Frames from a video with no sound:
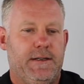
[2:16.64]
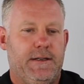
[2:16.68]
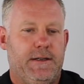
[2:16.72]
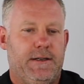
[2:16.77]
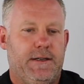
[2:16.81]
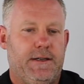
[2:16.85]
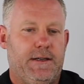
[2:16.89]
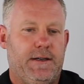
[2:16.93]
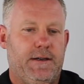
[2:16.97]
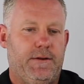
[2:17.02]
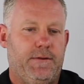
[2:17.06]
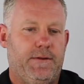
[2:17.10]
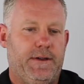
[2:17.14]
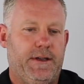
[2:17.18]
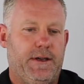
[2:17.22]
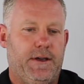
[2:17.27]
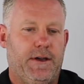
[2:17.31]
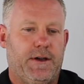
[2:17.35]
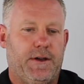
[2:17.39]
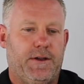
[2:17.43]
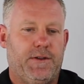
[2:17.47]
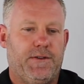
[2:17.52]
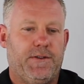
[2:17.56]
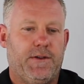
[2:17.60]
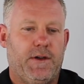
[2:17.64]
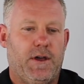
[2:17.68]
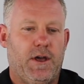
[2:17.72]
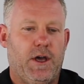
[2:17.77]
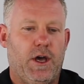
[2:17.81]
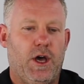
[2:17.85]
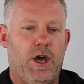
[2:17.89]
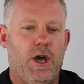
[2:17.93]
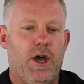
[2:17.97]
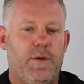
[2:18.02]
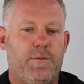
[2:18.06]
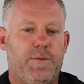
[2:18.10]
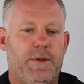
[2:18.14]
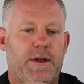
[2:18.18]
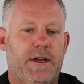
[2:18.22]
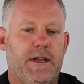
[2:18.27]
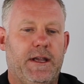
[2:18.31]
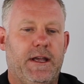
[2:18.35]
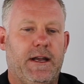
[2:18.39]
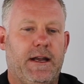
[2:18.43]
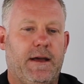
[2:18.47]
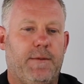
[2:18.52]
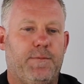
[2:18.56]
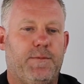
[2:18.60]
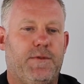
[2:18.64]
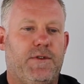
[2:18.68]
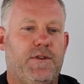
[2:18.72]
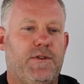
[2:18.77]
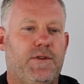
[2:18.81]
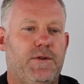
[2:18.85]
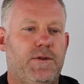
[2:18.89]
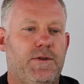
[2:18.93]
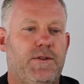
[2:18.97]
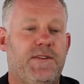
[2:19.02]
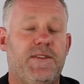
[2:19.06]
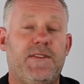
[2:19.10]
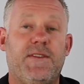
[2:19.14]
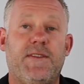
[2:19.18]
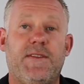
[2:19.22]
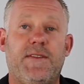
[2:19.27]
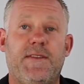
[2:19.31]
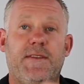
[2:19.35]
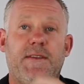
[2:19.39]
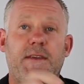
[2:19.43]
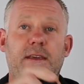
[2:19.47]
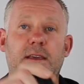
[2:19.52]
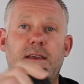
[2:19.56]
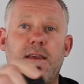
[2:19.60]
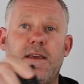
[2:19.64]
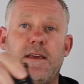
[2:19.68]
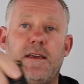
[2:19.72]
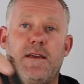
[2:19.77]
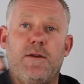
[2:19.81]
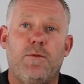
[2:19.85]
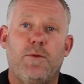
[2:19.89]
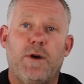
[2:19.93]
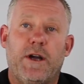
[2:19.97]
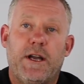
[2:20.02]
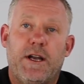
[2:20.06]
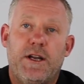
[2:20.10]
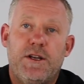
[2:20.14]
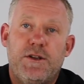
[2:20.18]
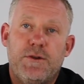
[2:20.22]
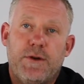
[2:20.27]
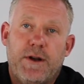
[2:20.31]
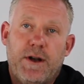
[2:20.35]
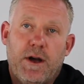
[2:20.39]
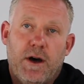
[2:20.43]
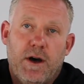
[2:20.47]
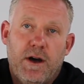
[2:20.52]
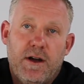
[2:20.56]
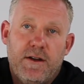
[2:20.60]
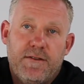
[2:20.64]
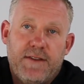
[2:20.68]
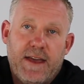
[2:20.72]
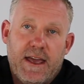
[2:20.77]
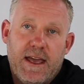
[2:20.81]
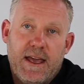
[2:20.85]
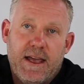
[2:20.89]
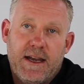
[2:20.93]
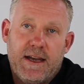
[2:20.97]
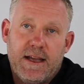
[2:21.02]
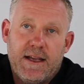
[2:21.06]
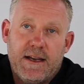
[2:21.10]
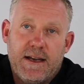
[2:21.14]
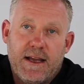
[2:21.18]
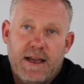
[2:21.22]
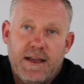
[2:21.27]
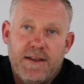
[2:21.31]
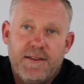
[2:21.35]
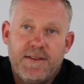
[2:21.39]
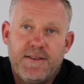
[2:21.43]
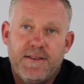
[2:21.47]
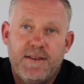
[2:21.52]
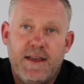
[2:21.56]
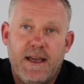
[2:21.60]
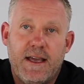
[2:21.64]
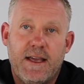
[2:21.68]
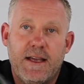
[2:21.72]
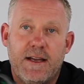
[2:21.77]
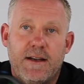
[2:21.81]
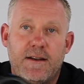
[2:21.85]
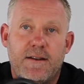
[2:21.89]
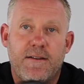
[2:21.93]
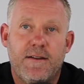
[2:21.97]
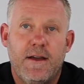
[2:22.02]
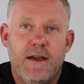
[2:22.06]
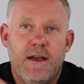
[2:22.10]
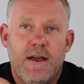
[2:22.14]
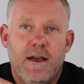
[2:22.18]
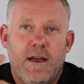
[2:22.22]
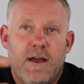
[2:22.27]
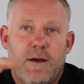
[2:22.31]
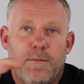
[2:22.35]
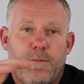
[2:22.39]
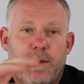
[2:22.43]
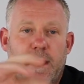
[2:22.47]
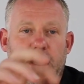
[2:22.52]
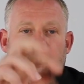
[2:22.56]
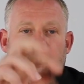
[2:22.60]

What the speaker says: There we go. So opening it up to see. We're going to do an overhead in a second, but